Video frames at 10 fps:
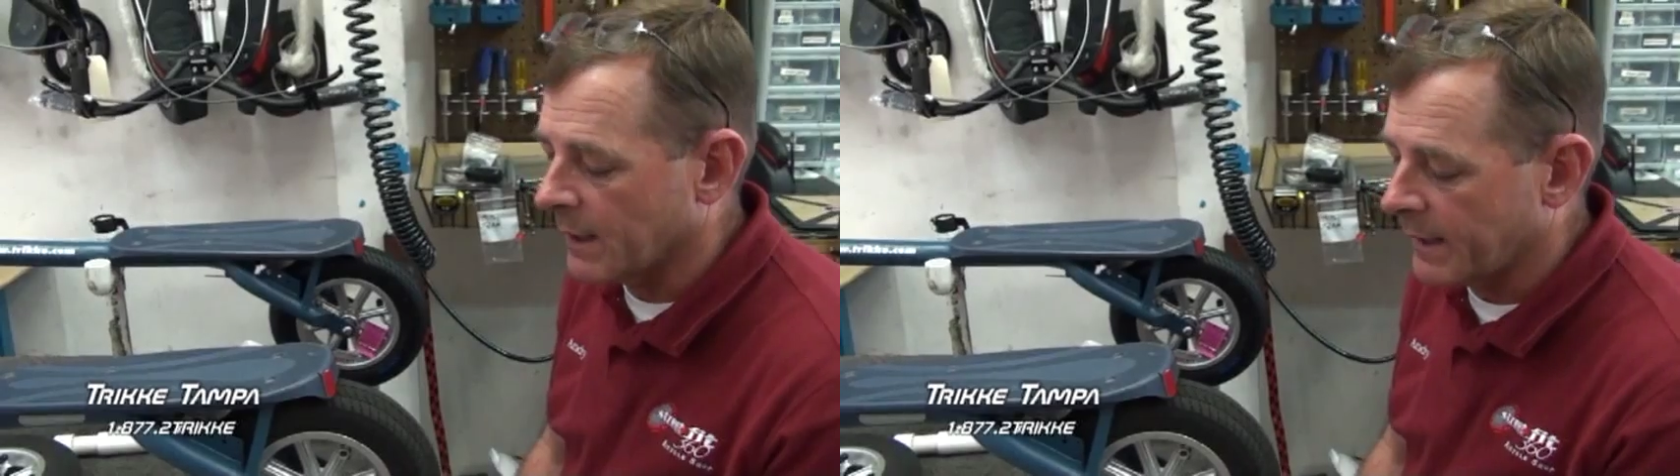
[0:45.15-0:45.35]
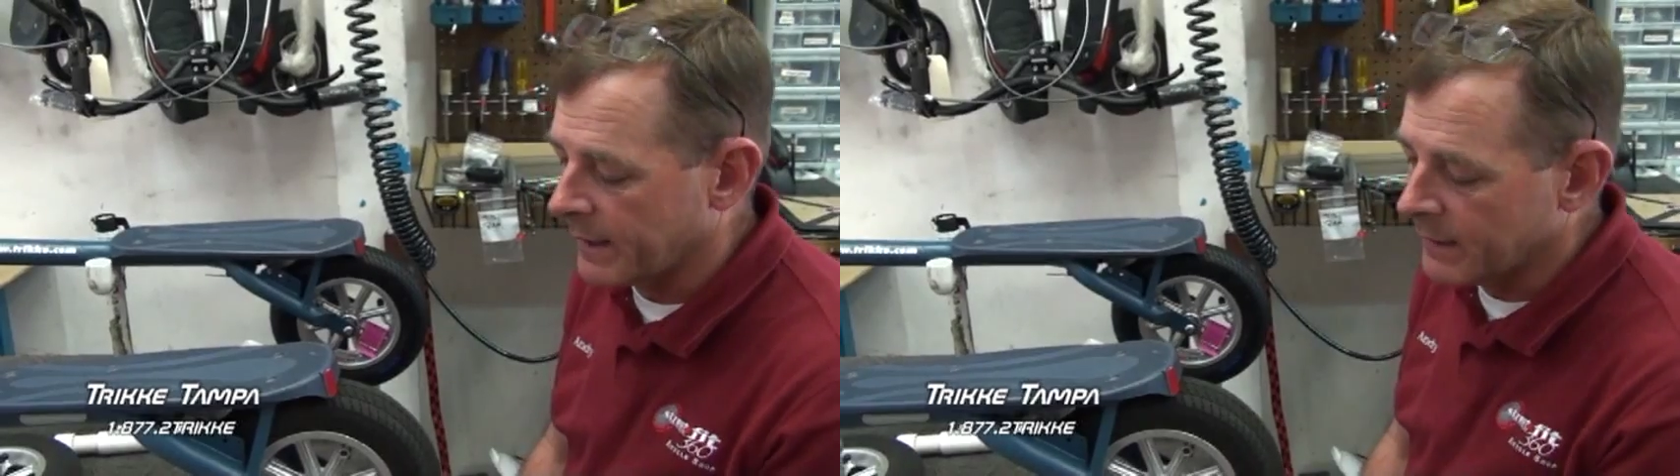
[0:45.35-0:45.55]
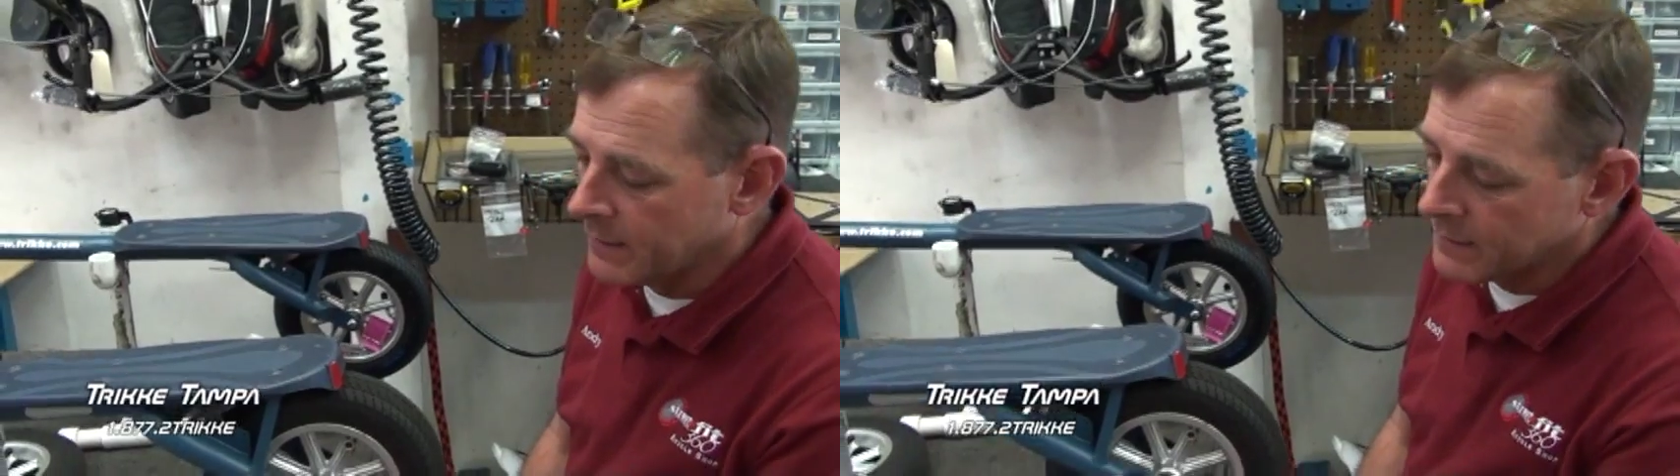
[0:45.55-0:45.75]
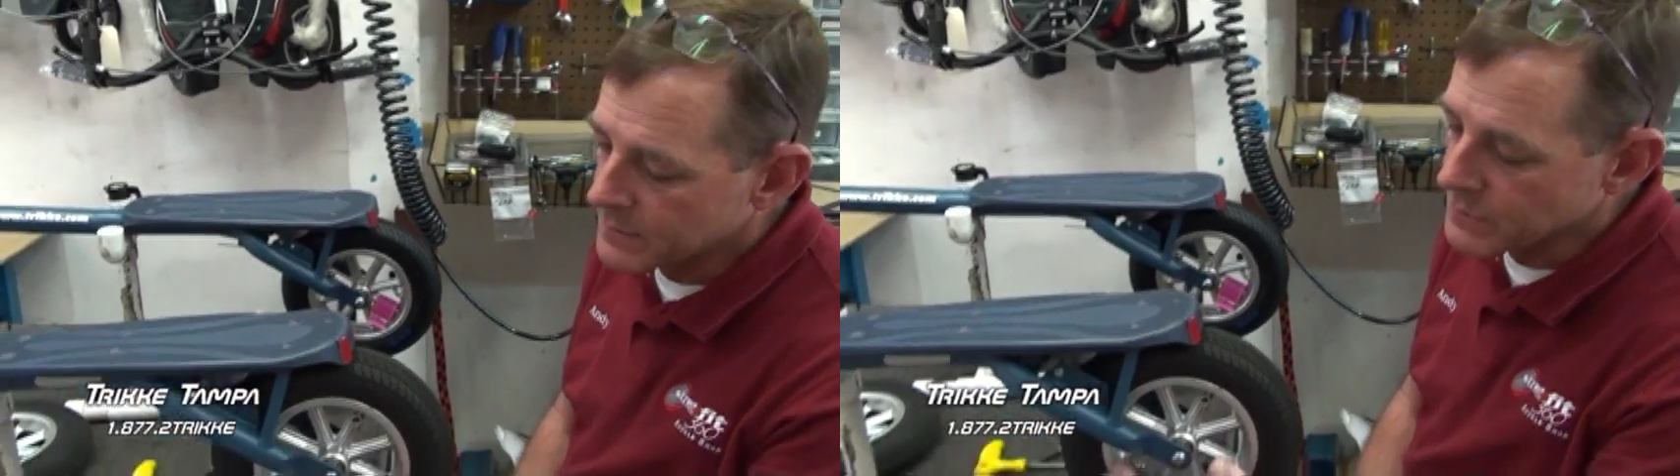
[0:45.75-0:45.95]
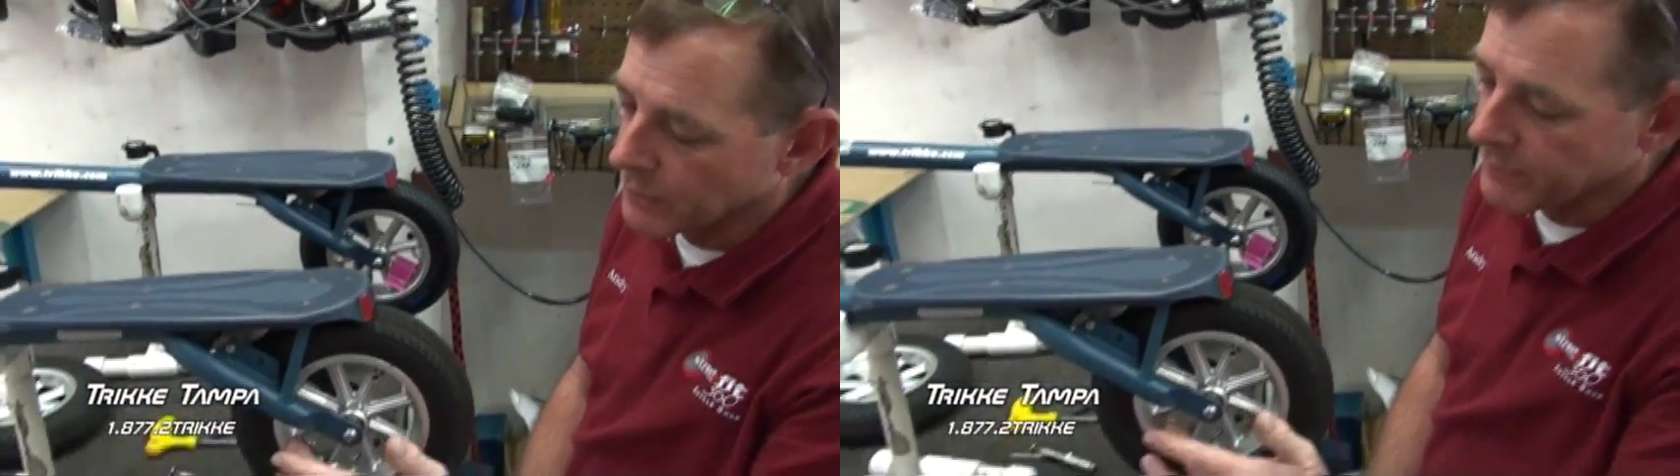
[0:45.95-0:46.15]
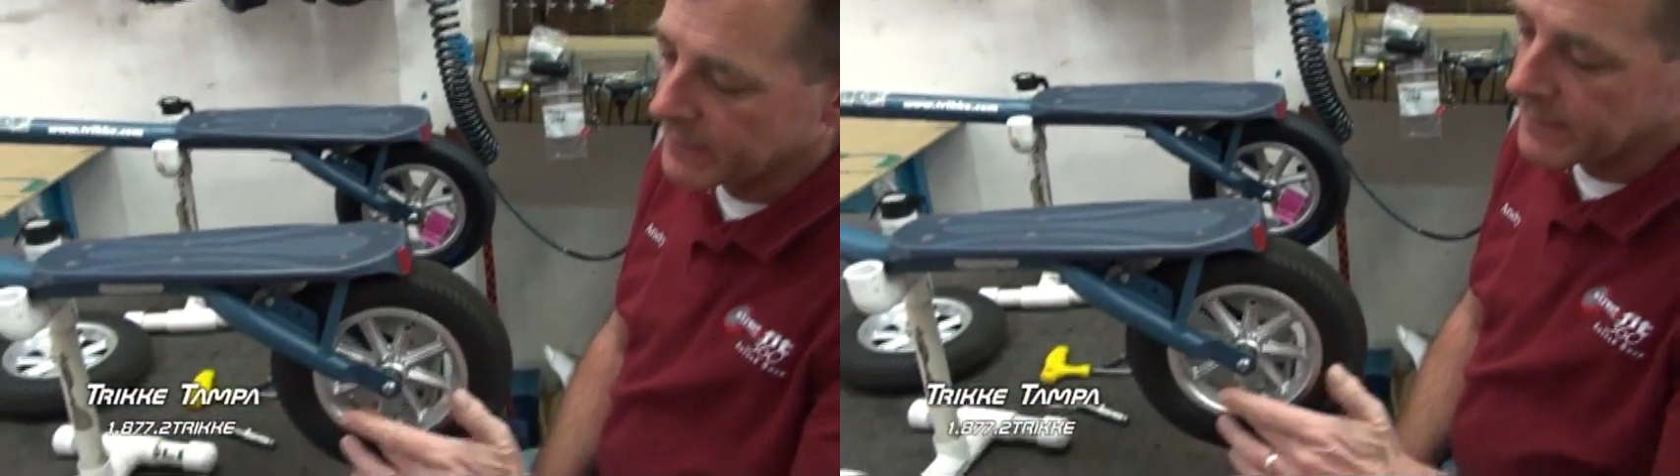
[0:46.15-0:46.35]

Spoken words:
like. So if I